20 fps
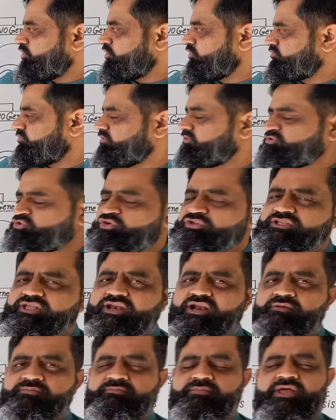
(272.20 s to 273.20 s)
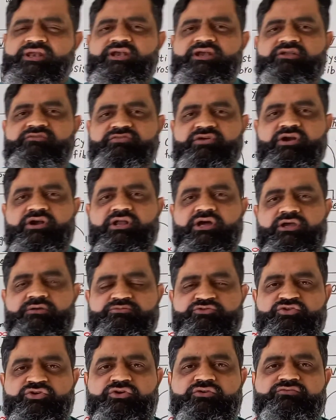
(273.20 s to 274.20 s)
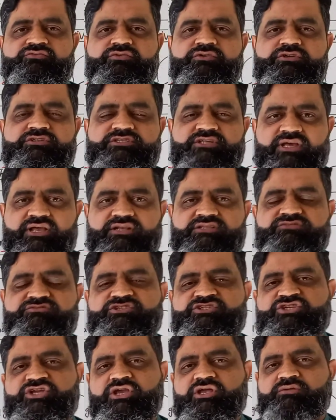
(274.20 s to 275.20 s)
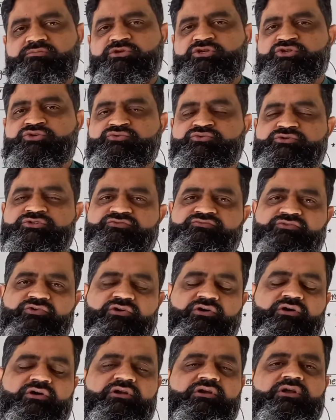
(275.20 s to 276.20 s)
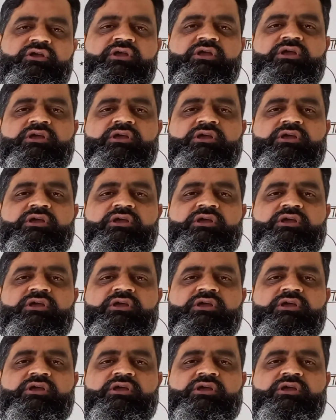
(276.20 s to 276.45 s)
of so there are many different types of uh, cells which can be used for